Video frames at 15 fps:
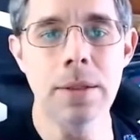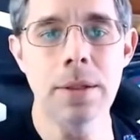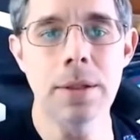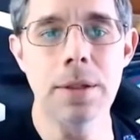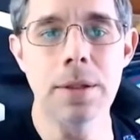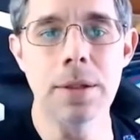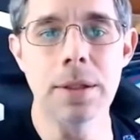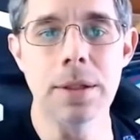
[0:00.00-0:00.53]

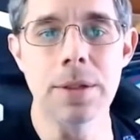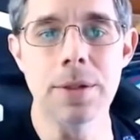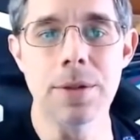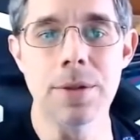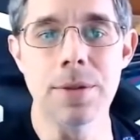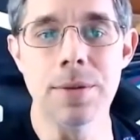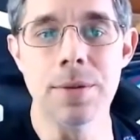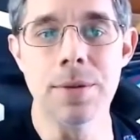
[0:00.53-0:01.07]
little uh,
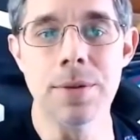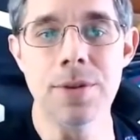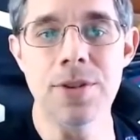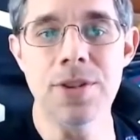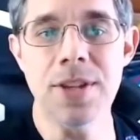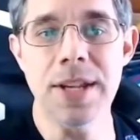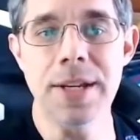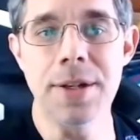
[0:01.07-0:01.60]

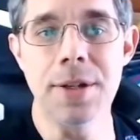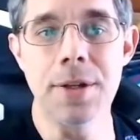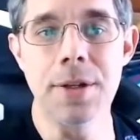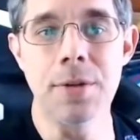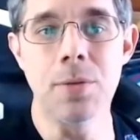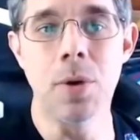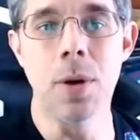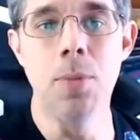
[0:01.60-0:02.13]
cider,
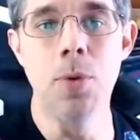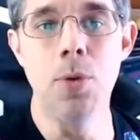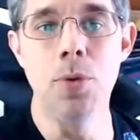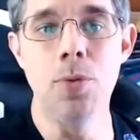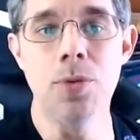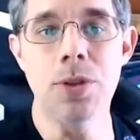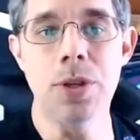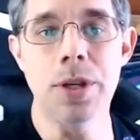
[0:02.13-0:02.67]

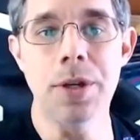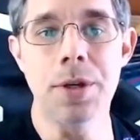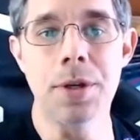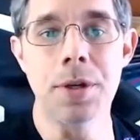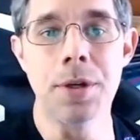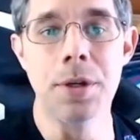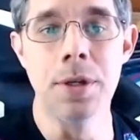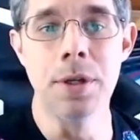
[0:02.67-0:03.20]
Ramune
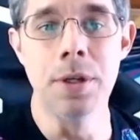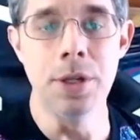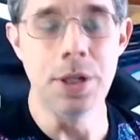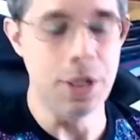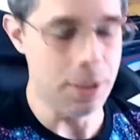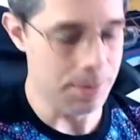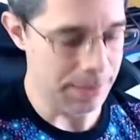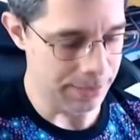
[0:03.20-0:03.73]
cider
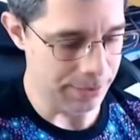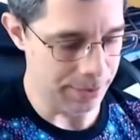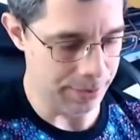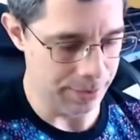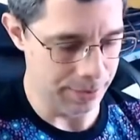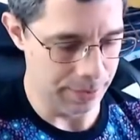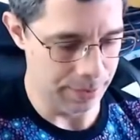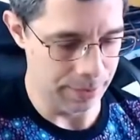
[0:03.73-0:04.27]
gummies.
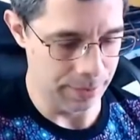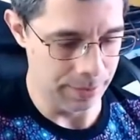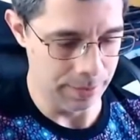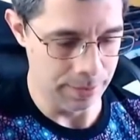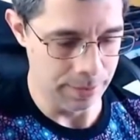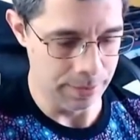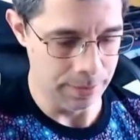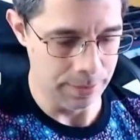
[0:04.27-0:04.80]

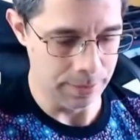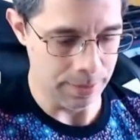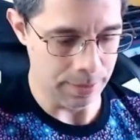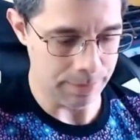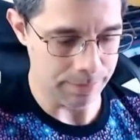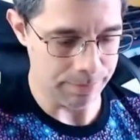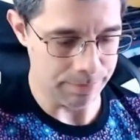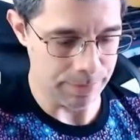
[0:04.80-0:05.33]

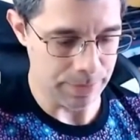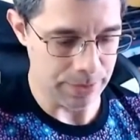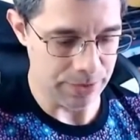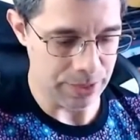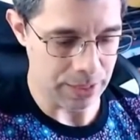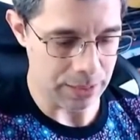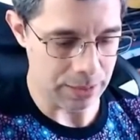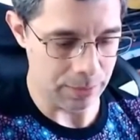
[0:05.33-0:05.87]
Yep,
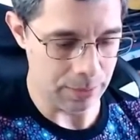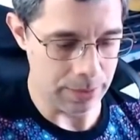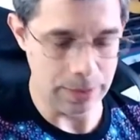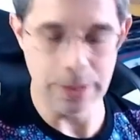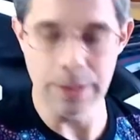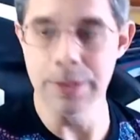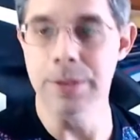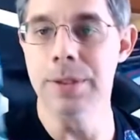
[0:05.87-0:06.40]
exactly what it
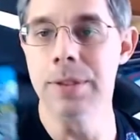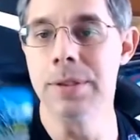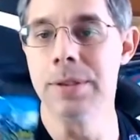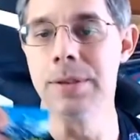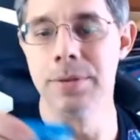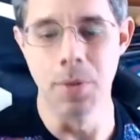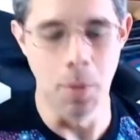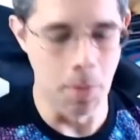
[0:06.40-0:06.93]
is.
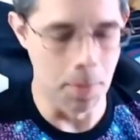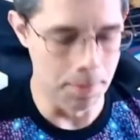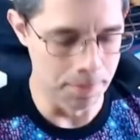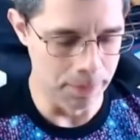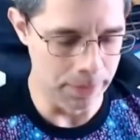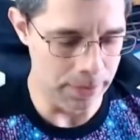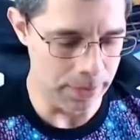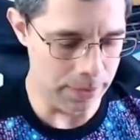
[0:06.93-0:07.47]

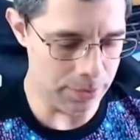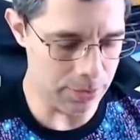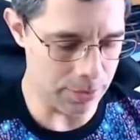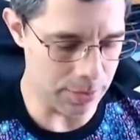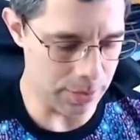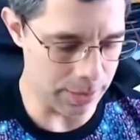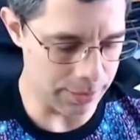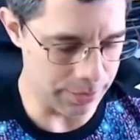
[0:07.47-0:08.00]
These are
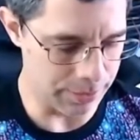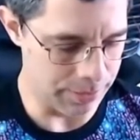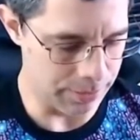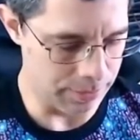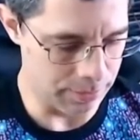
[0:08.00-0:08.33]
nice.